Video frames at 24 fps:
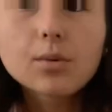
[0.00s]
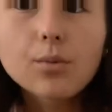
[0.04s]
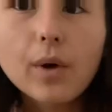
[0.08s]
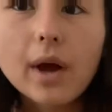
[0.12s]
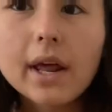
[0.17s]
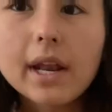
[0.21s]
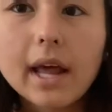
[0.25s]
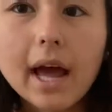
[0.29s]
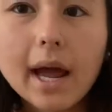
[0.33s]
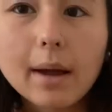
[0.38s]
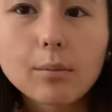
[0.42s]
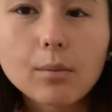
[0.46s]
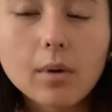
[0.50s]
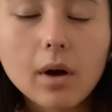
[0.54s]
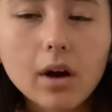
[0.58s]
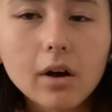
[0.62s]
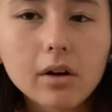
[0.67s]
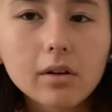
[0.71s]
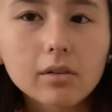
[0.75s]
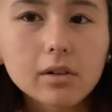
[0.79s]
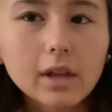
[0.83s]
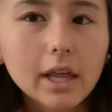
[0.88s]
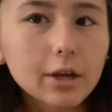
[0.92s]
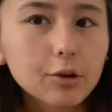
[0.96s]
when I'm
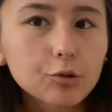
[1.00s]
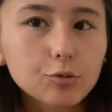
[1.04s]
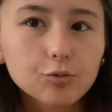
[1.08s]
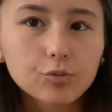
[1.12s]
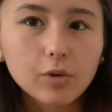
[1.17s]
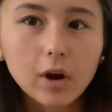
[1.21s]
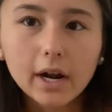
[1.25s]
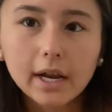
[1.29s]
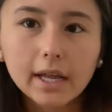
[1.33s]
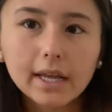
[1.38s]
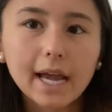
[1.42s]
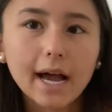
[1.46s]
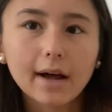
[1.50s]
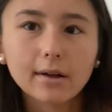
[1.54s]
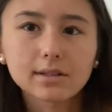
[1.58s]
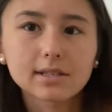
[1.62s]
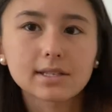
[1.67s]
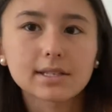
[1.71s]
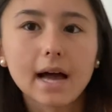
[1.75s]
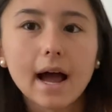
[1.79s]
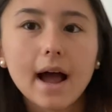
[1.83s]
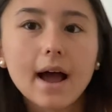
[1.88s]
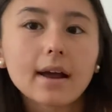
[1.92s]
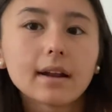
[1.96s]
like running
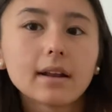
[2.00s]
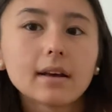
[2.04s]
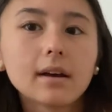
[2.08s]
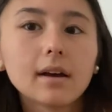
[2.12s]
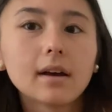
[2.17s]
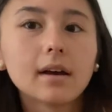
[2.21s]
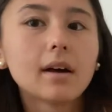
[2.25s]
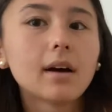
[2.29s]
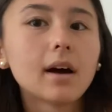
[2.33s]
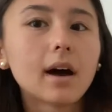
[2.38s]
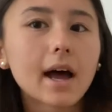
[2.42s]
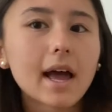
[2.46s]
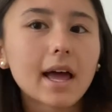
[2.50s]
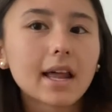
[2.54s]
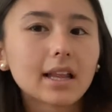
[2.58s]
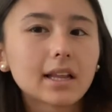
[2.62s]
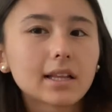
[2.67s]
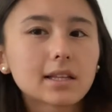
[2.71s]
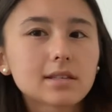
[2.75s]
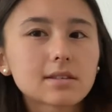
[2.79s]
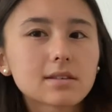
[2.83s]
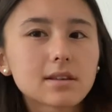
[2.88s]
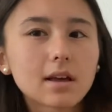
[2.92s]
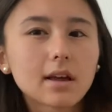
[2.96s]
outside and
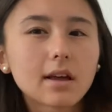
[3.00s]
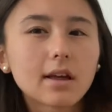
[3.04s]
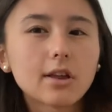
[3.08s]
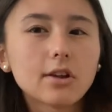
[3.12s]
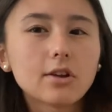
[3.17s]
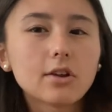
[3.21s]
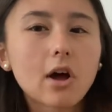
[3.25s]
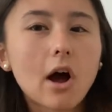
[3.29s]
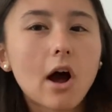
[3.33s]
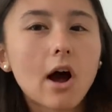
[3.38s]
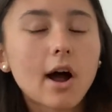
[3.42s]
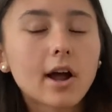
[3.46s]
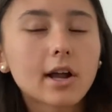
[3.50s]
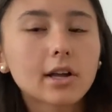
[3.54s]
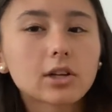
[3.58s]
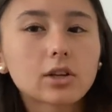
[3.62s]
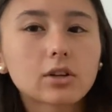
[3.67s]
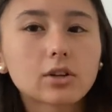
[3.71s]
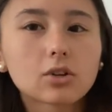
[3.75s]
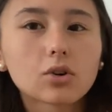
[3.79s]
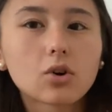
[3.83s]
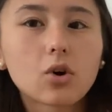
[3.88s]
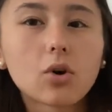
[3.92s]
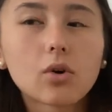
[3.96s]
it's not,
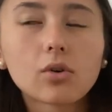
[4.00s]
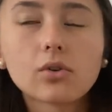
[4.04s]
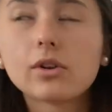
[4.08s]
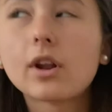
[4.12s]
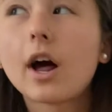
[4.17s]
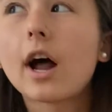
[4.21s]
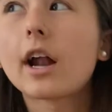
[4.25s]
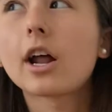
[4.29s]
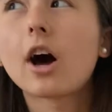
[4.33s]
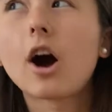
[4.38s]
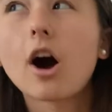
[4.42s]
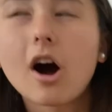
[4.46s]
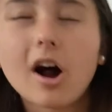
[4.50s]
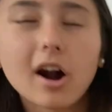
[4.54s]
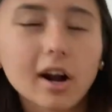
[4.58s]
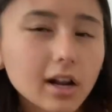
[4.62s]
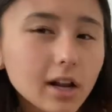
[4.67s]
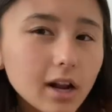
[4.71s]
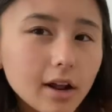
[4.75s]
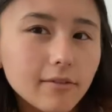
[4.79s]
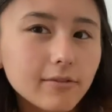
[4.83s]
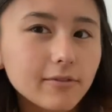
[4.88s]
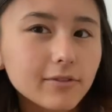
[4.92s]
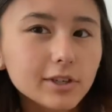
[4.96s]
not hot
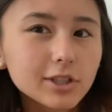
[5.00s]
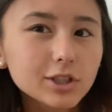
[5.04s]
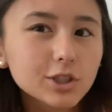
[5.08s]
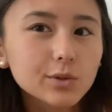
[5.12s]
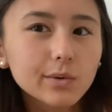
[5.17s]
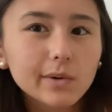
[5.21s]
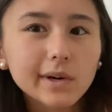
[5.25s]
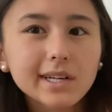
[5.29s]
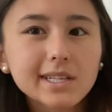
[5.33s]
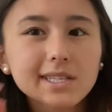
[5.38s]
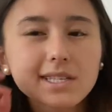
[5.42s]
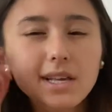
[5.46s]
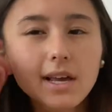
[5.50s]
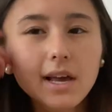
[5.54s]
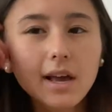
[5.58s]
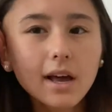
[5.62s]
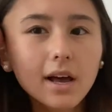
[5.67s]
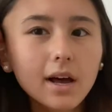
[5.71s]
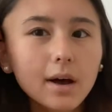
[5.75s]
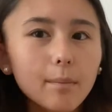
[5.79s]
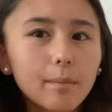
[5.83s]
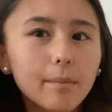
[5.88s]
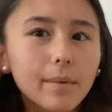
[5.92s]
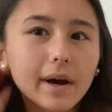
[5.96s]
enough for shorts,
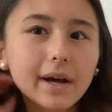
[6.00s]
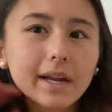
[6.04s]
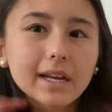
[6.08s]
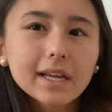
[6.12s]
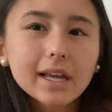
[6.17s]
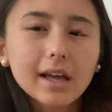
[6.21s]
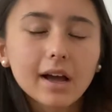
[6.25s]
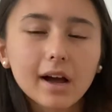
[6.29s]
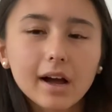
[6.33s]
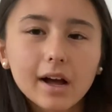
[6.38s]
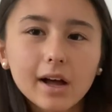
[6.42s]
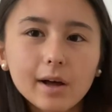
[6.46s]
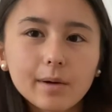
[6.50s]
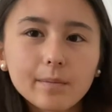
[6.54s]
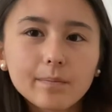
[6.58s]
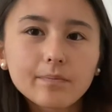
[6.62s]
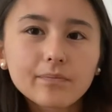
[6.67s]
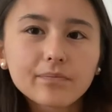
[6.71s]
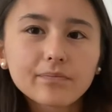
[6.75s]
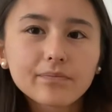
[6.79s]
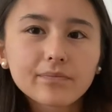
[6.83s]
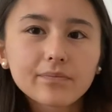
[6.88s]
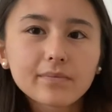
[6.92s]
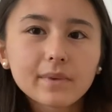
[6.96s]
but um,
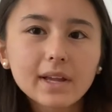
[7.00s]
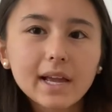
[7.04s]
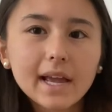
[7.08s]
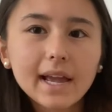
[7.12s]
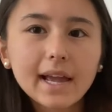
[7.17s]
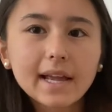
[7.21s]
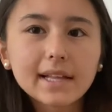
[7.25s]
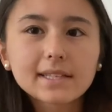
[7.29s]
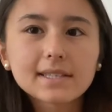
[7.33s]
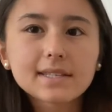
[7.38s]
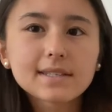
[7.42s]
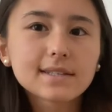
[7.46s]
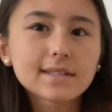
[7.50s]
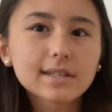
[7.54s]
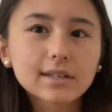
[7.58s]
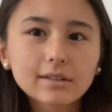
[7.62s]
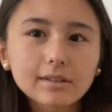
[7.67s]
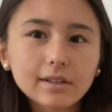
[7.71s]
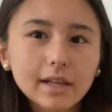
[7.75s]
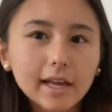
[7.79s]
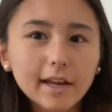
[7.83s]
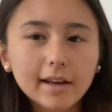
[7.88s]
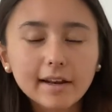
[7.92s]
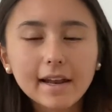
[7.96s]
it's still
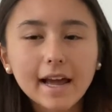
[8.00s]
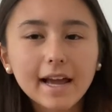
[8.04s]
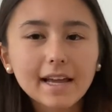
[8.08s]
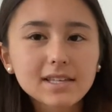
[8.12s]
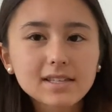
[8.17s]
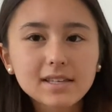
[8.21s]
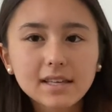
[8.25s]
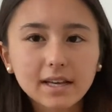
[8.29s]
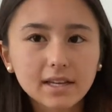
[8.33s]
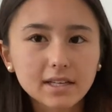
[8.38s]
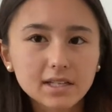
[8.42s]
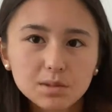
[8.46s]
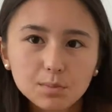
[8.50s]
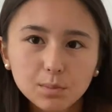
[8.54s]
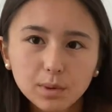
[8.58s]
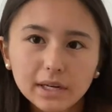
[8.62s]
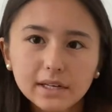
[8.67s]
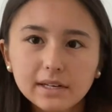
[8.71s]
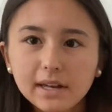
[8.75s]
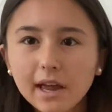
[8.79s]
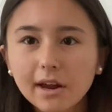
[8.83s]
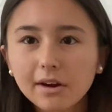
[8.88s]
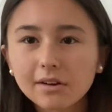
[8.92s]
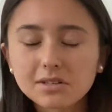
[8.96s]
like nice, like a
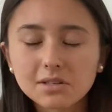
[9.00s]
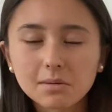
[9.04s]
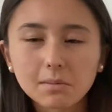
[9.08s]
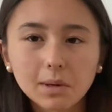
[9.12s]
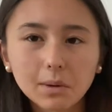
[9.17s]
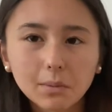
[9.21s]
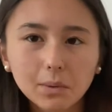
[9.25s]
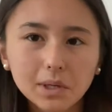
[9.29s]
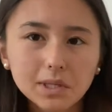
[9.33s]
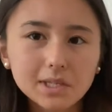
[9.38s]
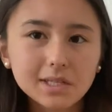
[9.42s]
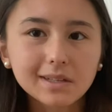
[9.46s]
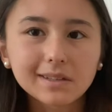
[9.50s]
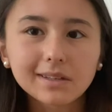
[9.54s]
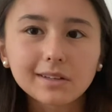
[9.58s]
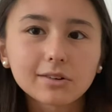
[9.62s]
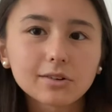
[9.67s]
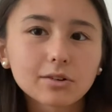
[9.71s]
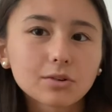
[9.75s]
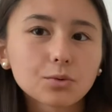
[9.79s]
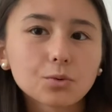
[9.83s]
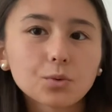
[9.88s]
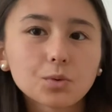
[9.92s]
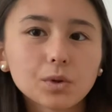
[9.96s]
spring day or something when it's a
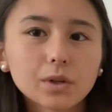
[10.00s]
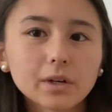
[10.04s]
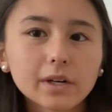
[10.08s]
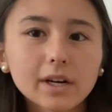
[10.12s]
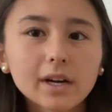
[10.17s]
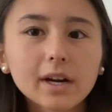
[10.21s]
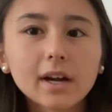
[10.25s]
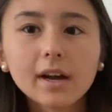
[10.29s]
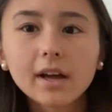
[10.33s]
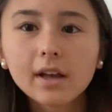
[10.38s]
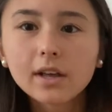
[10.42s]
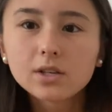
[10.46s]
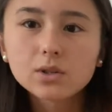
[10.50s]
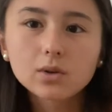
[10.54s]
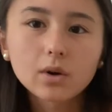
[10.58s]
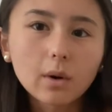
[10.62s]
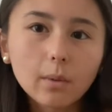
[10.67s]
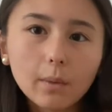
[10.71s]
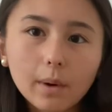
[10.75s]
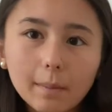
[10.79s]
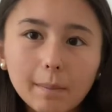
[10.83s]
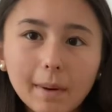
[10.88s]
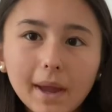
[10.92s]
little cooler. So I'll wear